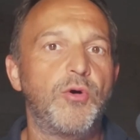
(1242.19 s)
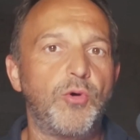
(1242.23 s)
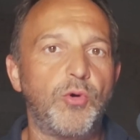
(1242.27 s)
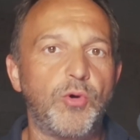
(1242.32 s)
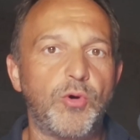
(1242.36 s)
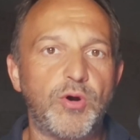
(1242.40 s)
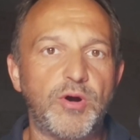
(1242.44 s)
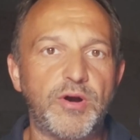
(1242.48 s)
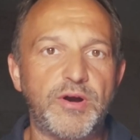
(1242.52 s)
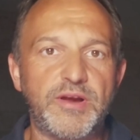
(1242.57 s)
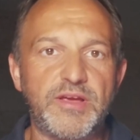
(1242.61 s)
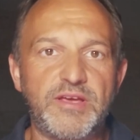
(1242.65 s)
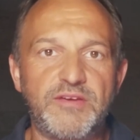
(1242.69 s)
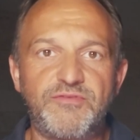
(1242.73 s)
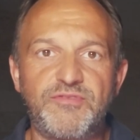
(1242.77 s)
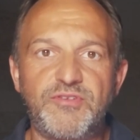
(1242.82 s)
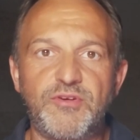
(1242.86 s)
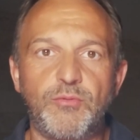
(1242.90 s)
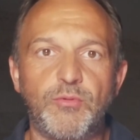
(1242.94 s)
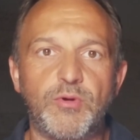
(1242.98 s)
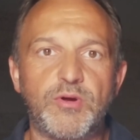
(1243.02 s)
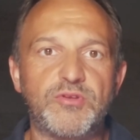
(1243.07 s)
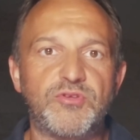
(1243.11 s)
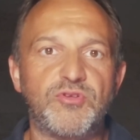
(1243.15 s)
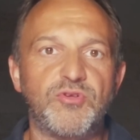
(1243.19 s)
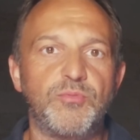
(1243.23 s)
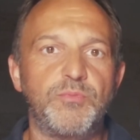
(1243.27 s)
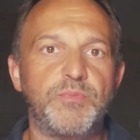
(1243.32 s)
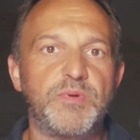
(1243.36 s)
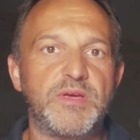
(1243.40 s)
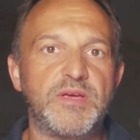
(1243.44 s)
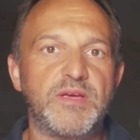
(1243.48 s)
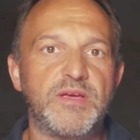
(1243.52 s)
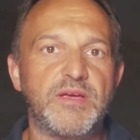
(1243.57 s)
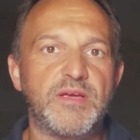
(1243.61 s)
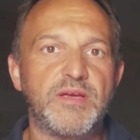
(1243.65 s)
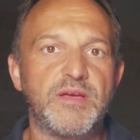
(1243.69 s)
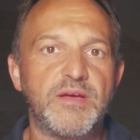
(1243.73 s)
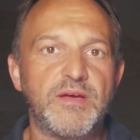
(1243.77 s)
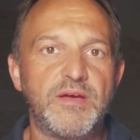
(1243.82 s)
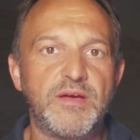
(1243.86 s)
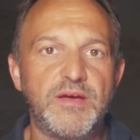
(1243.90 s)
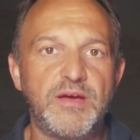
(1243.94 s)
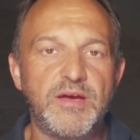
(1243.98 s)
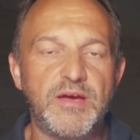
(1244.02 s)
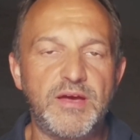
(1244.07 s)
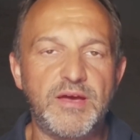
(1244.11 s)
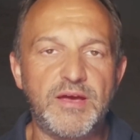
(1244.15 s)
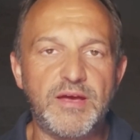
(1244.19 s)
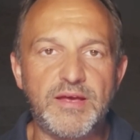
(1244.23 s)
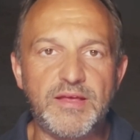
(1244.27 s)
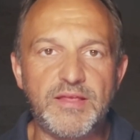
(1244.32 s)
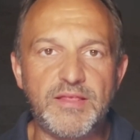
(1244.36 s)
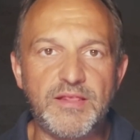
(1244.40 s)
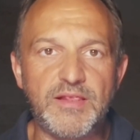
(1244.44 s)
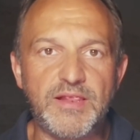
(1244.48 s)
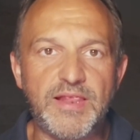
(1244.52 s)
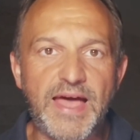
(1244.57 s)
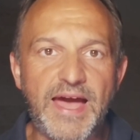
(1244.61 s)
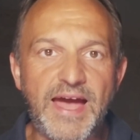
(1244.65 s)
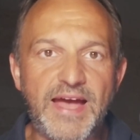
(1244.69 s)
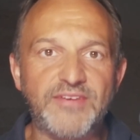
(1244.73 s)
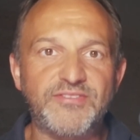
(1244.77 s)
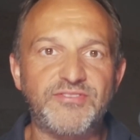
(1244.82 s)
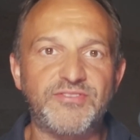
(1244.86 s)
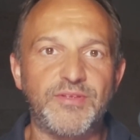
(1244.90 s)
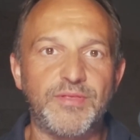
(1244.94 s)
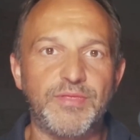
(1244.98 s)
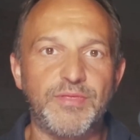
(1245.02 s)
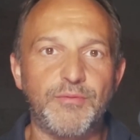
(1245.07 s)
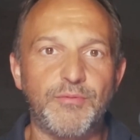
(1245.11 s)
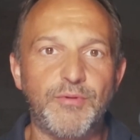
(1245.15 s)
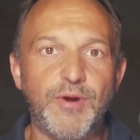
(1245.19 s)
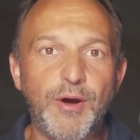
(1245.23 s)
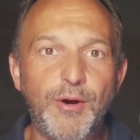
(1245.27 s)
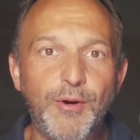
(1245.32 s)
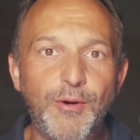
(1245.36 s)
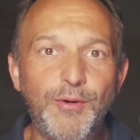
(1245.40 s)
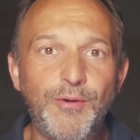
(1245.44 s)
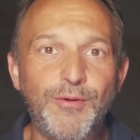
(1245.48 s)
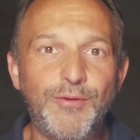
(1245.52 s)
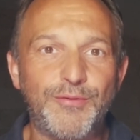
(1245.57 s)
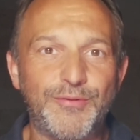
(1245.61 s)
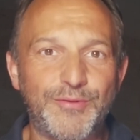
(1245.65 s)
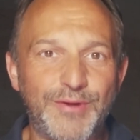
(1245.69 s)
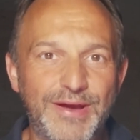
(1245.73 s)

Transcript: or if you want to be last in the row,